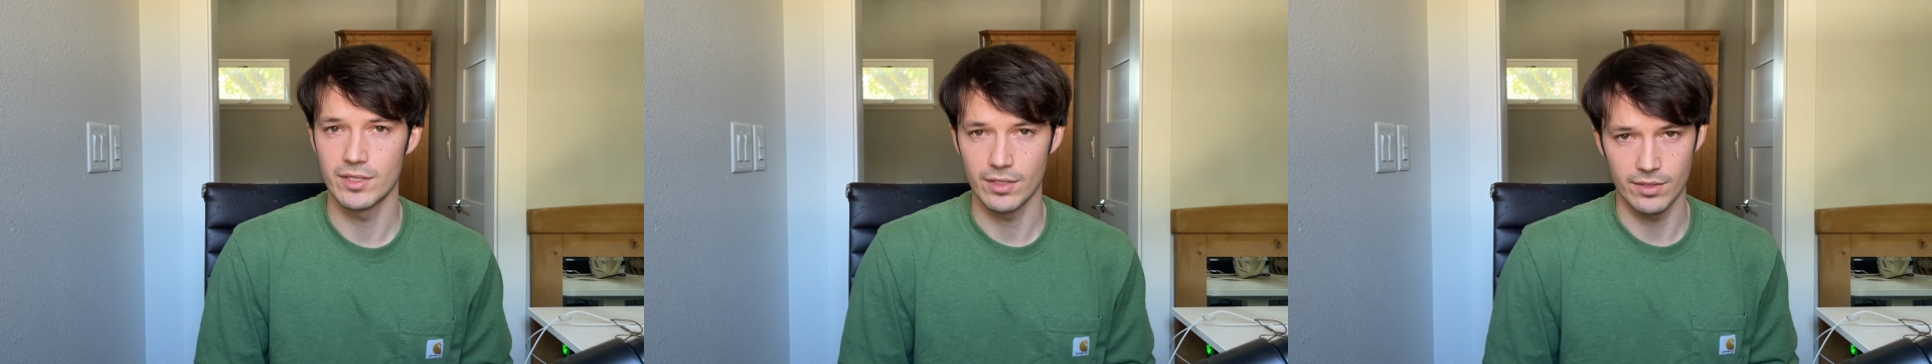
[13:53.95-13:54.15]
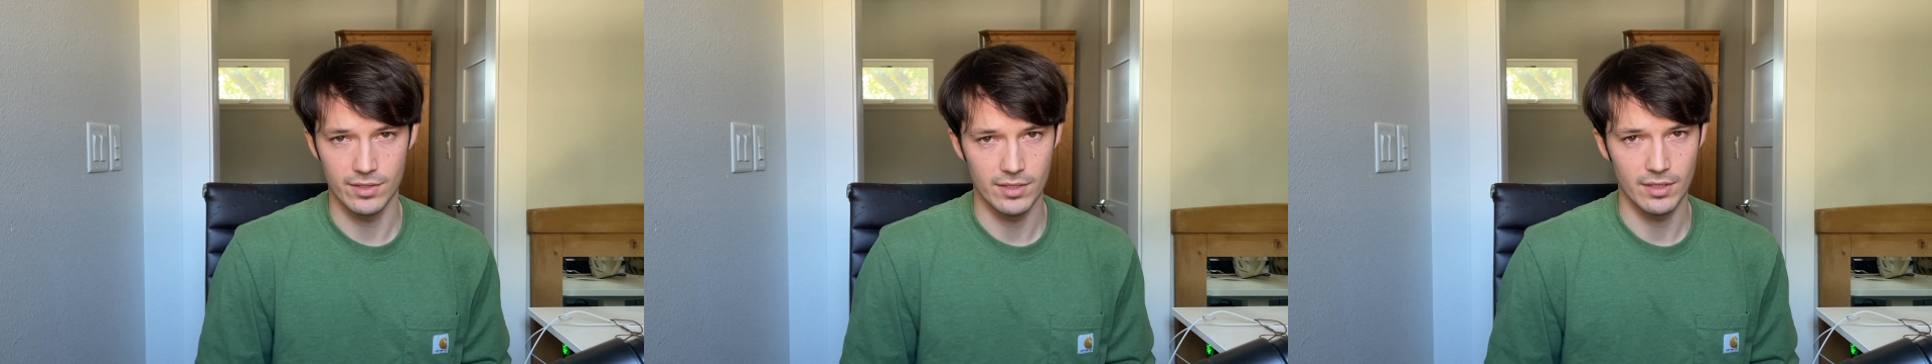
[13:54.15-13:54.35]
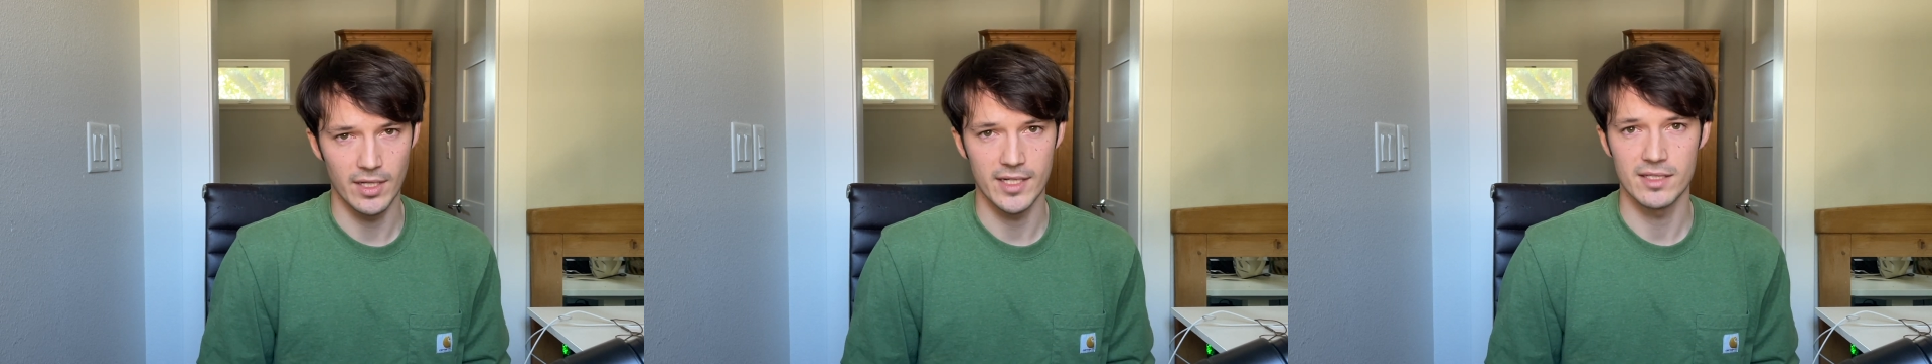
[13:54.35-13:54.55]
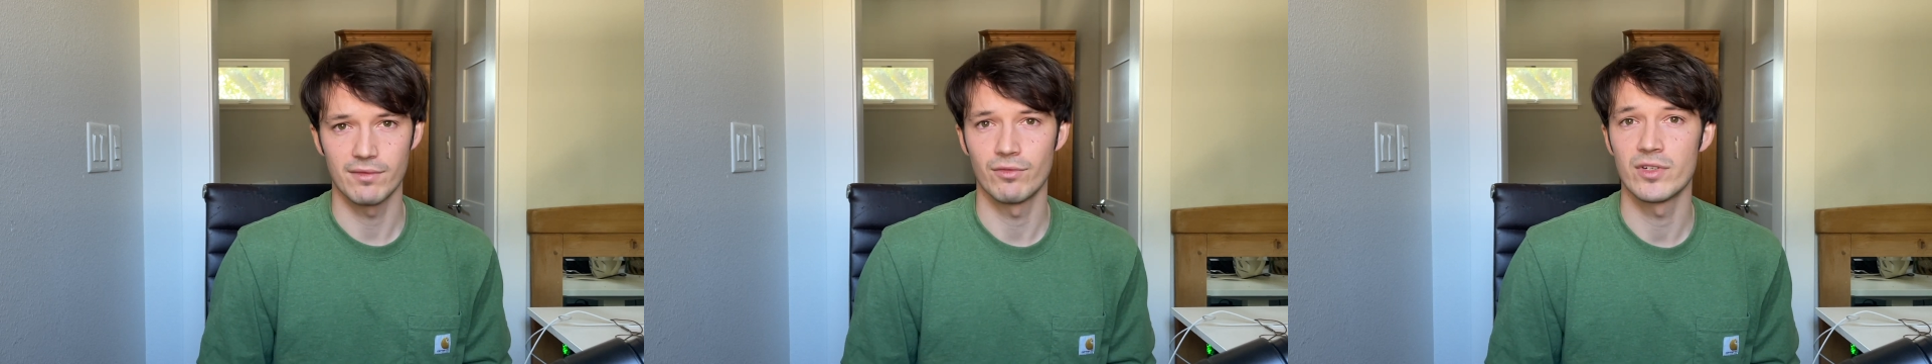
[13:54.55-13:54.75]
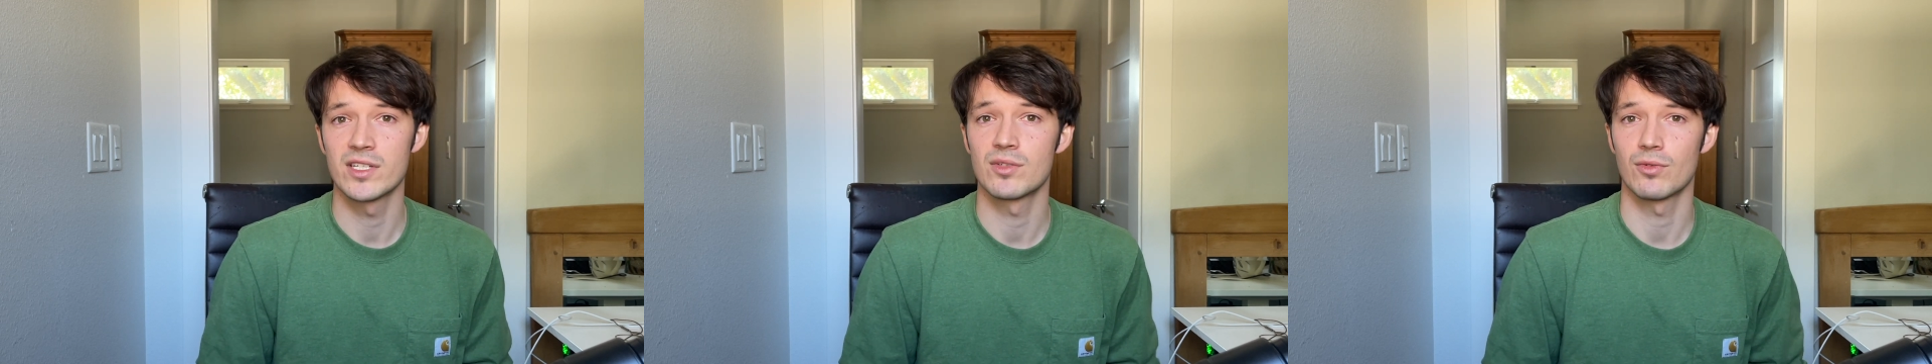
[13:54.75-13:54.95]
There's lots
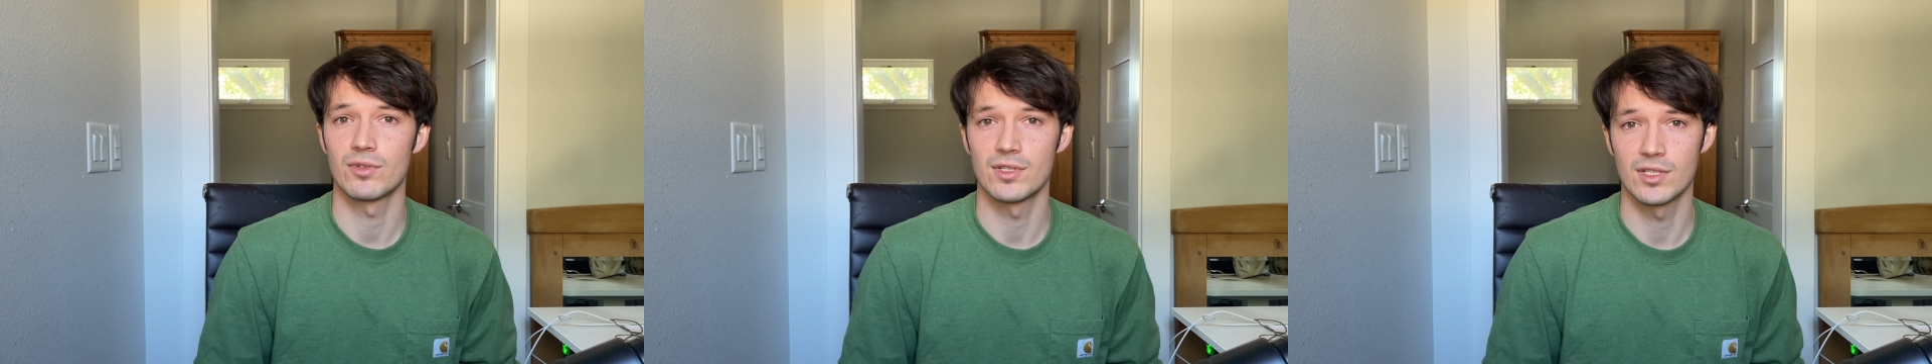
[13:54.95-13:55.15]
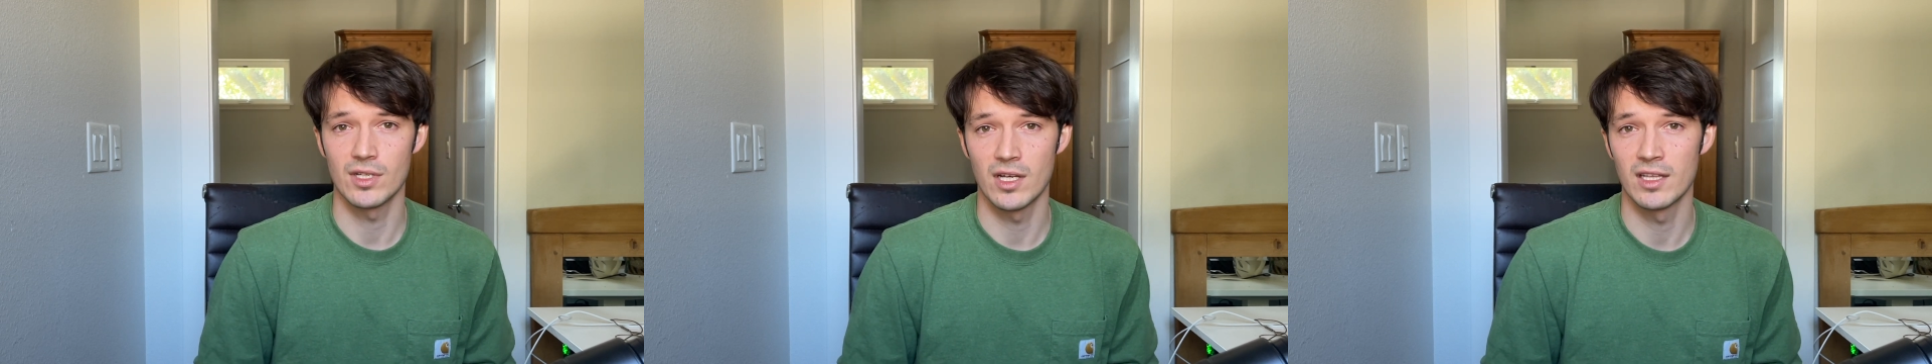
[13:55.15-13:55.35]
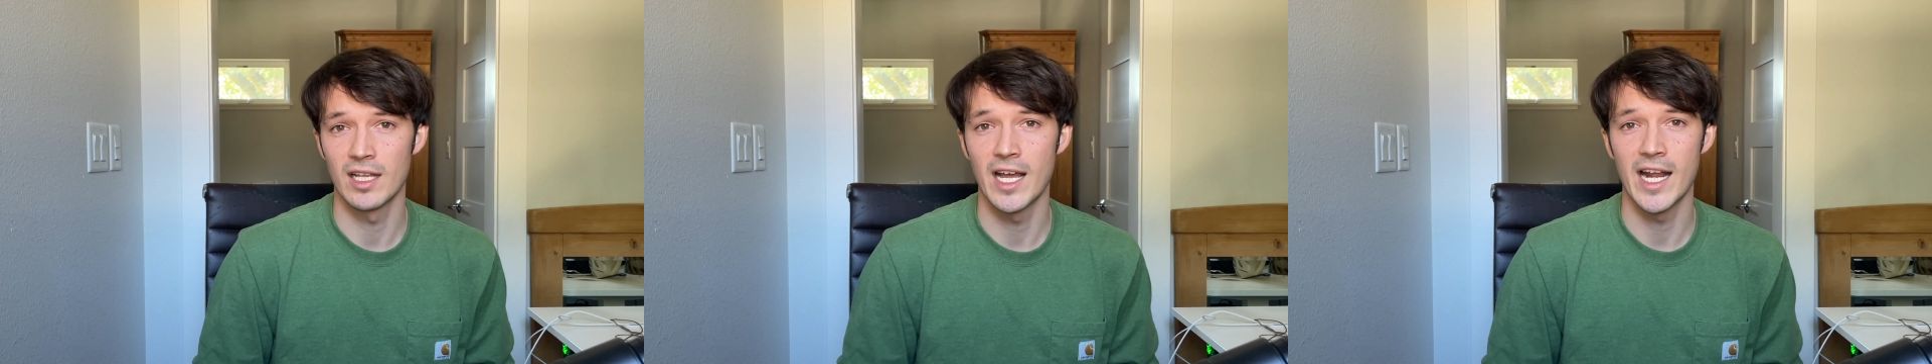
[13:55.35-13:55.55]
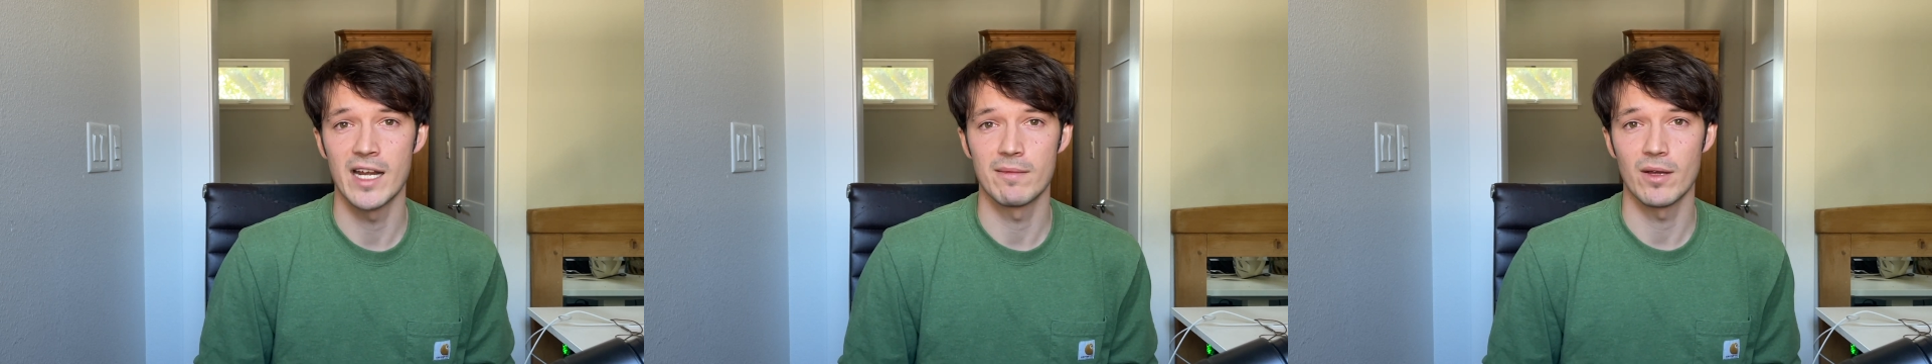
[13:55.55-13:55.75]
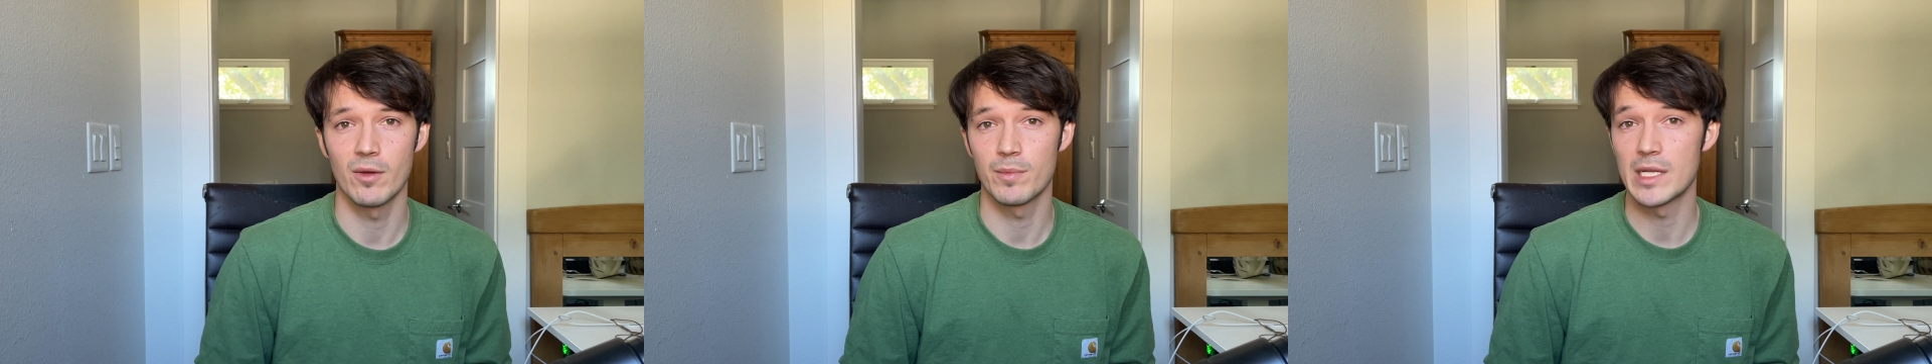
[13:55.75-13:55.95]
of resources online
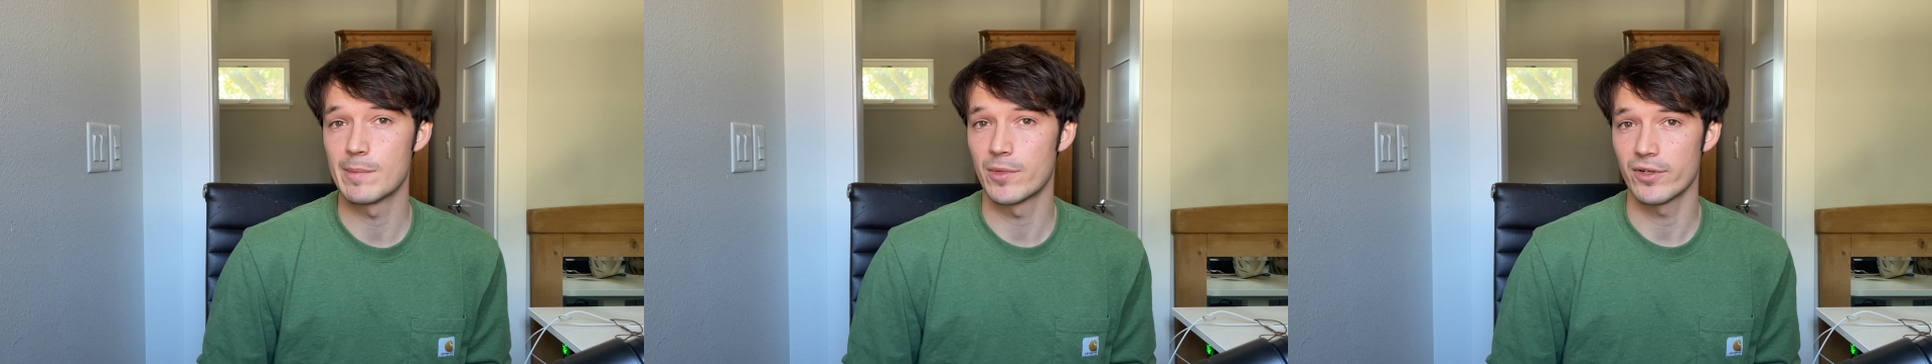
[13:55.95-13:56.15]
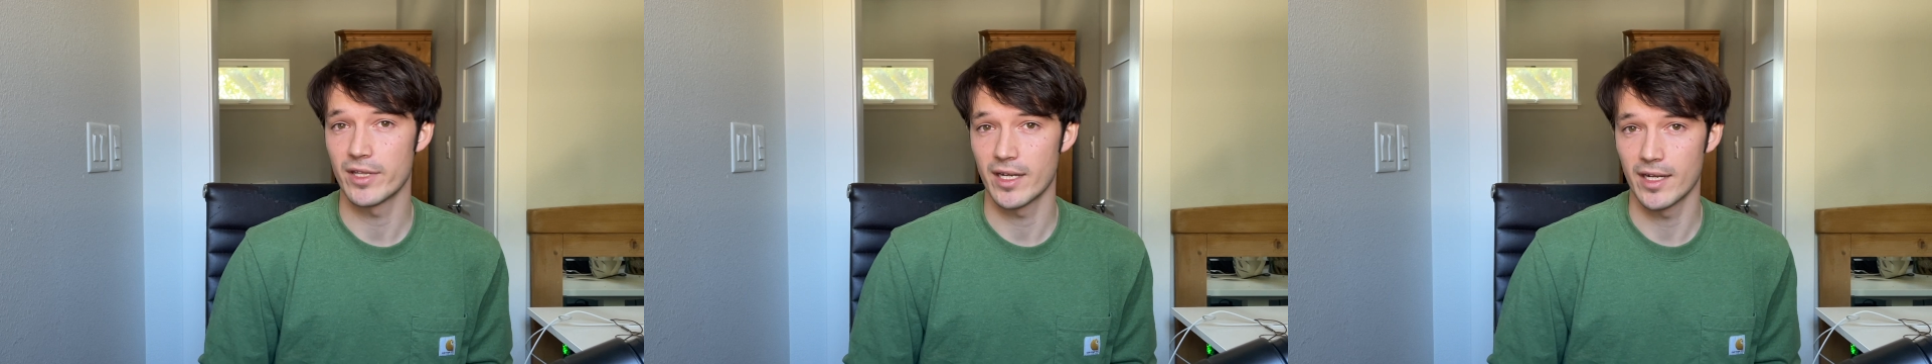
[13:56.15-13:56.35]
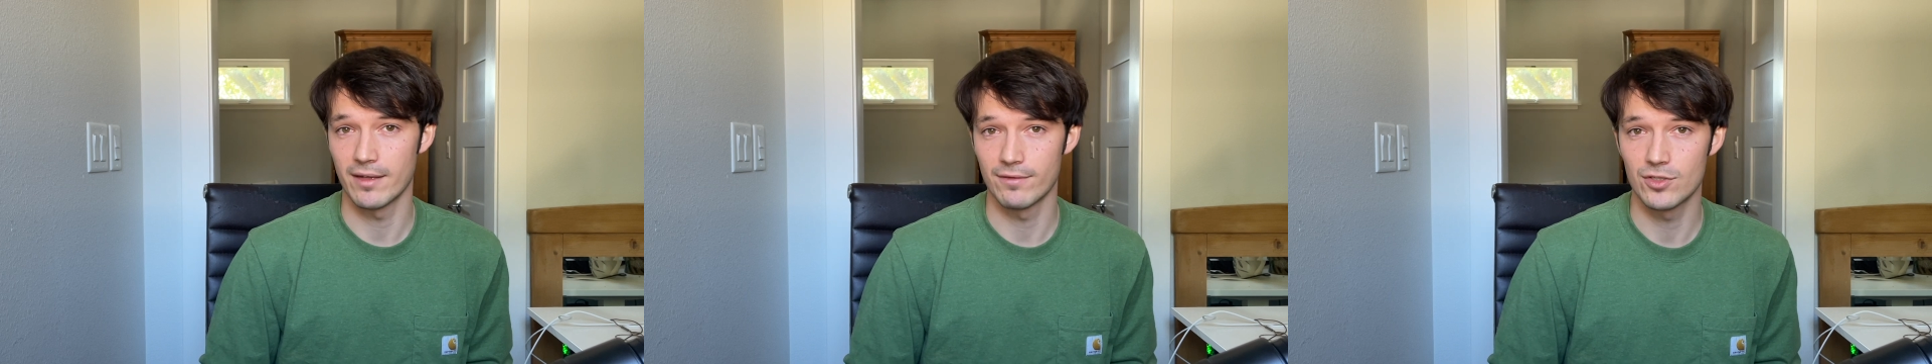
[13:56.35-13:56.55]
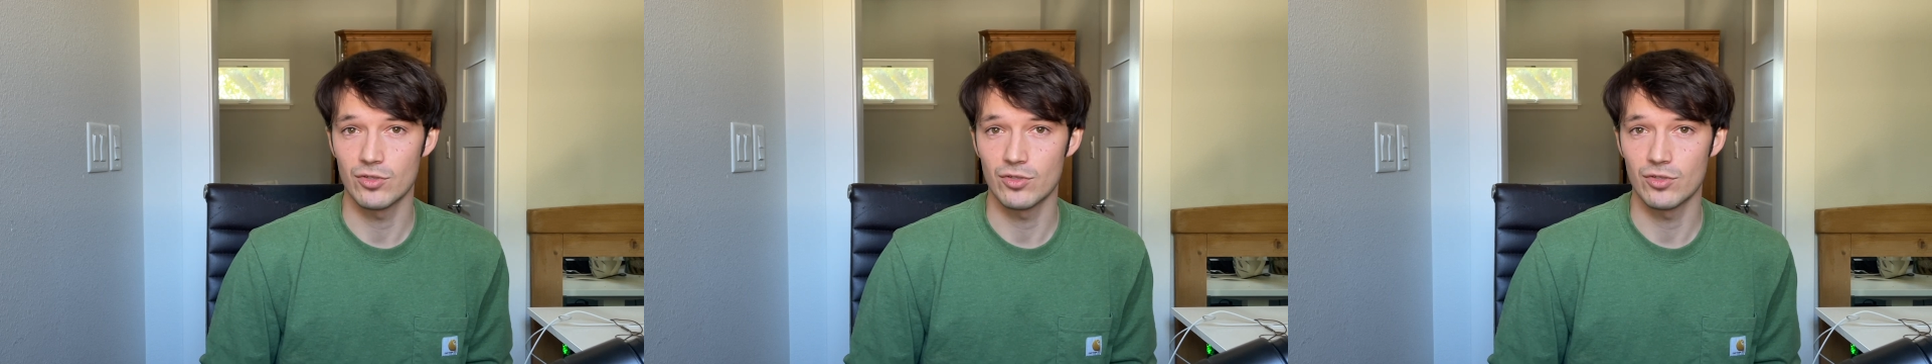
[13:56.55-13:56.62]
about people that have